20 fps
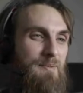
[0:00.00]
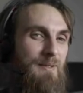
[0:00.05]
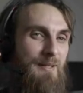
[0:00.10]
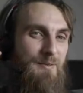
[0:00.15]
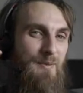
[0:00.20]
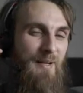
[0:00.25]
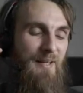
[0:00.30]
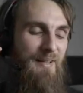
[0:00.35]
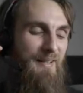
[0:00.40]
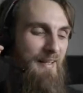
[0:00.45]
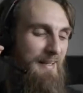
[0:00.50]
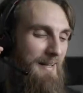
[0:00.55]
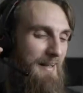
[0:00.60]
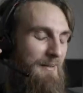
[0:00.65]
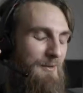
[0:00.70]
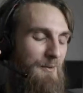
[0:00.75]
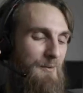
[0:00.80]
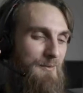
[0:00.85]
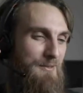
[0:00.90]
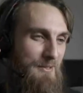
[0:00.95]
That's why, like, I
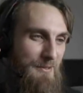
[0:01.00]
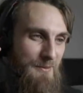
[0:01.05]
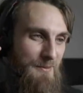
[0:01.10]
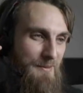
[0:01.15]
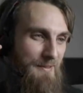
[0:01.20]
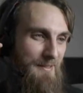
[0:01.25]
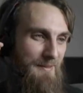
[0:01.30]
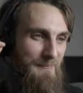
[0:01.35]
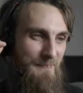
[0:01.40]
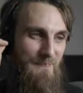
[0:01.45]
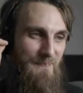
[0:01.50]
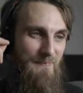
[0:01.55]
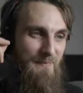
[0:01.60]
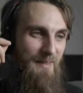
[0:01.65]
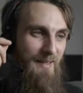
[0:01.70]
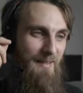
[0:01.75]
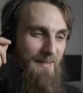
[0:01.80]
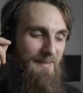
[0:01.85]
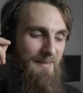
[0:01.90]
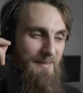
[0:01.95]
don't do it.
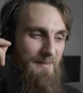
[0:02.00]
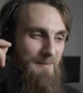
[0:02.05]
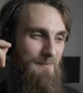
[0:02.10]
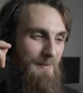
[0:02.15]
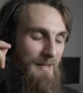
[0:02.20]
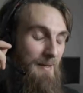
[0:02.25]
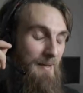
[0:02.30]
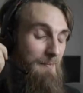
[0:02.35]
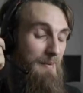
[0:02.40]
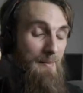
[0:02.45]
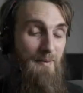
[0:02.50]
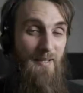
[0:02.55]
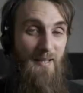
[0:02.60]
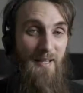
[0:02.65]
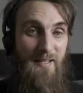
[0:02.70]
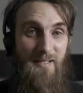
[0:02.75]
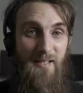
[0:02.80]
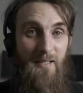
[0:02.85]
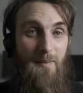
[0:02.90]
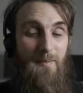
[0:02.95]
And maybe
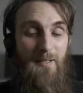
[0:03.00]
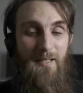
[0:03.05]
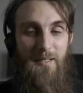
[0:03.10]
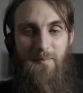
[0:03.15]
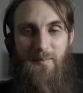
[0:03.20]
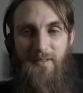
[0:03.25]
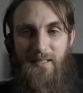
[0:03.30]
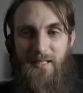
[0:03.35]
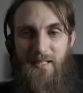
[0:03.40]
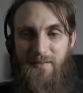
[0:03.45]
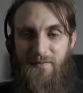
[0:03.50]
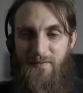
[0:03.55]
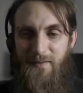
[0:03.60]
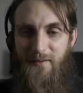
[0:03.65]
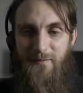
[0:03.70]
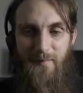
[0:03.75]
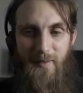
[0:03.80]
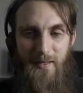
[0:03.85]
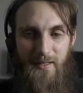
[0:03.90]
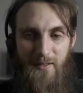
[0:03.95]
that's a limiting belief
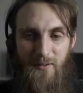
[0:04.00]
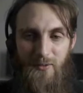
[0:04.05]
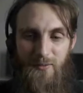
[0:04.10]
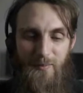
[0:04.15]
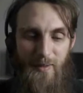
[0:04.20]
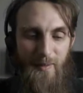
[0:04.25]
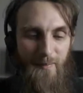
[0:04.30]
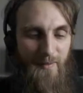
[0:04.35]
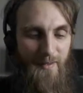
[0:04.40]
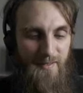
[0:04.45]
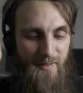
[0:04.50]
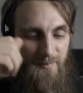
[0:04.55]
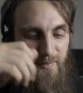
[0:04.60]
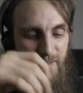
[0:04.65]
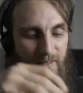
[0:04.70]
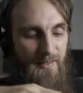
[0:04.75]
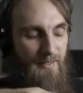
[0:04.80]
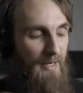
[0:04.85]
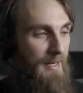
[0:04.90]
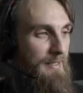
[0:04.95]
of my own. Maybe that's
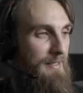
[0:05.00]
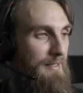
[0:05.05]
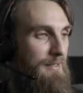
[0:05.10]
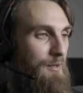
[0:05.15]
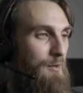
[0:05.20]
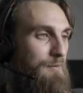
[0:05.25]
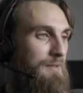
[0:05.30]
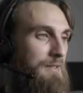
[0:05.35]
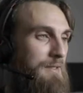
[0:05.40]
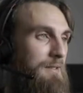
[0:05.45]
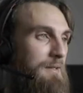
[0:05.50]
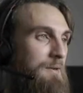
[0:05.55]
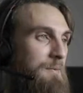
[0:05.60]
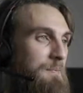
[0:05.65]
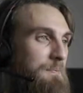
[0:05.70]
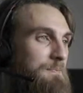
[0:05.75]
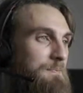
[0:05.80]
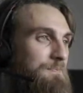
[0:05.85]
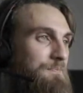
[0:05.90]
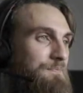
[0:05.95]
something that I need to
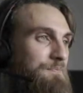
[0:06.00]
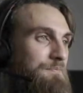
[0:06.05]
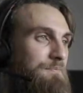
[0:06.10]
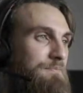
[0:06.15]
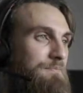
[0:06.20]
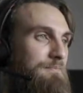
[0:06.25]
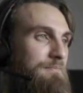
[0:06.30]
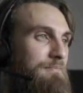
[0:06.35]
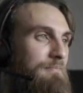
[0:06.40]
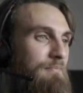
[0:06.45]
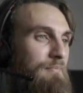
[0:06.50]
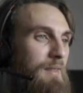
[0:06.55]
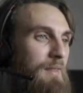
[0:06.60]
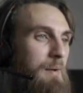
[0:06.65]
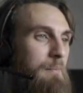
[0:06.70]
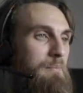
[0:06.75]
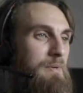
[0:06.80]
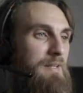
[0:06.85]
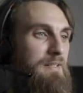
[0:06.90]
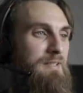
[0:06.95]
overcome.
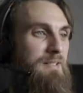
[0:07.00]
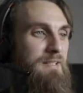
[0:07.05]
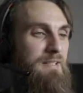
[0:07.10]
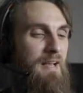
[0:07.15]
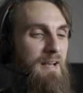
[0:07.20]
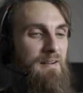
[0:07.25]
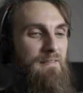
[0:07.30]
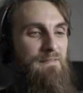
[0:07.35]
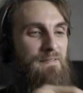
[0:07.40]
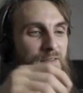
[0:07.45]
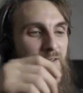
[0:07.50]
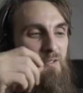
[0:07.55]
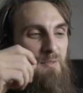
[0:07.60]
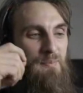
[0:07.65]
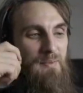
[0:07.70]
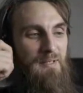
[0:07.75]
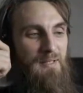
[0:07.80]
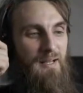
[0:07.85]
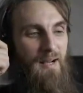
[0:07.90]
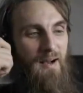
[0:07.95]
But it just kind of feels a
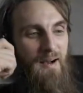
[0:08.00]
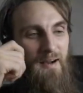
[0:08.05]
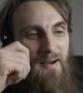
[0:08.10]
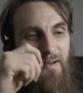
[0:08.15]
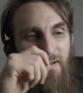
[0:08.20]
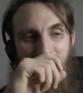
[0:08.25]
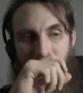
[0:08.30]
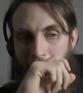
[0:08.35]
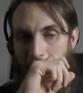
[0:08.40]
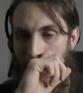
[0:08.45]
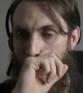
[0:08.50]
bit odd.